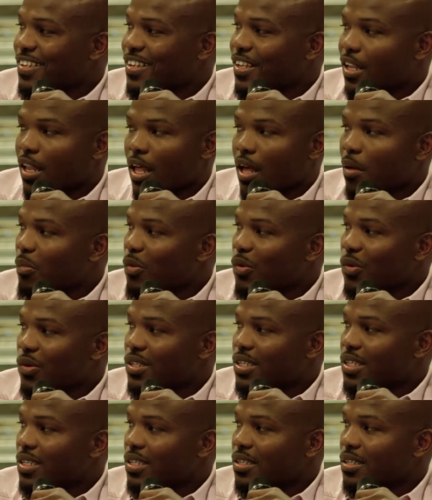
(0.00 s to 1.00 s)
a lot more
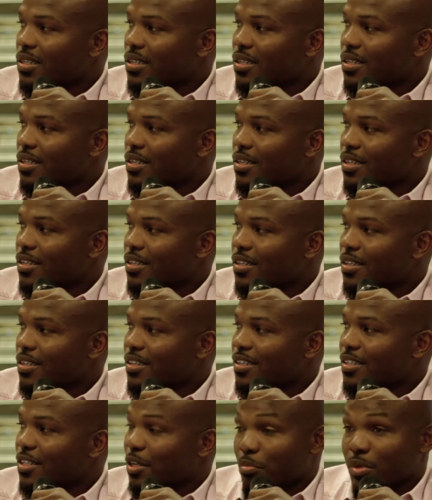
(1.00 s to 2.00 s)
than
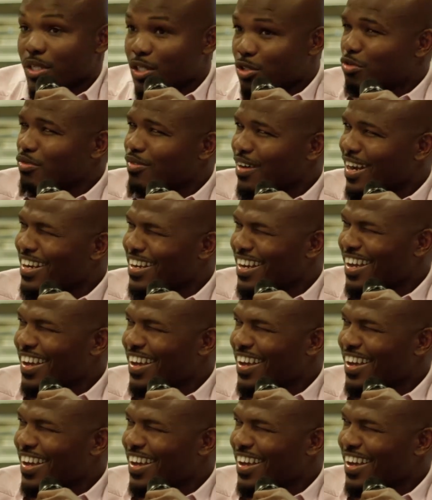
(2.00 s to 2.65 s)
than we do right